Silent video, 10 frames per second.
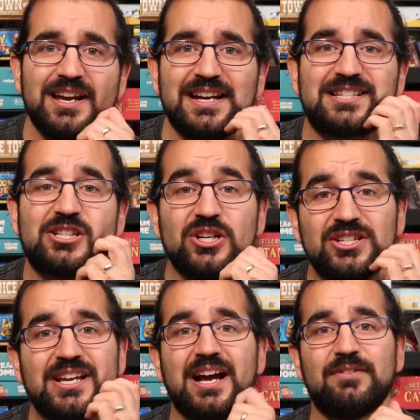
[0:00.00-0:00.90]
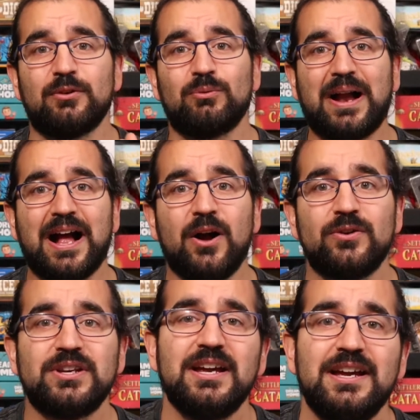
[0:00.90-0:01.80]
It's good to have
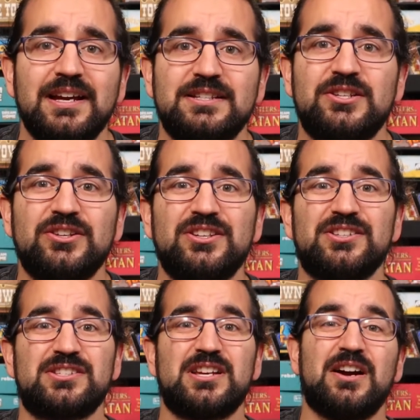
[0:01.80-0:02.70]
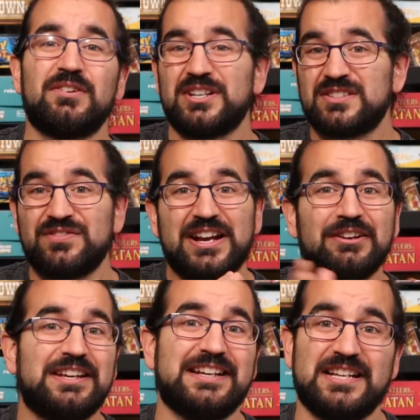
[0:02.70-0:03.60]
around. It's good to discover. It's
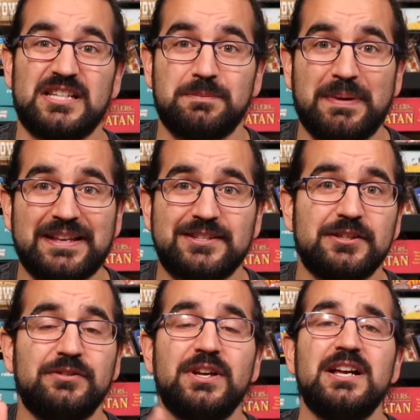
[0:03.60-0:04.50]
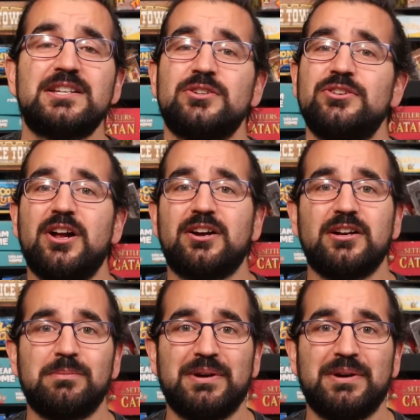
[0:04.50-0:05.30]
fairly inexpensive, so you're not going to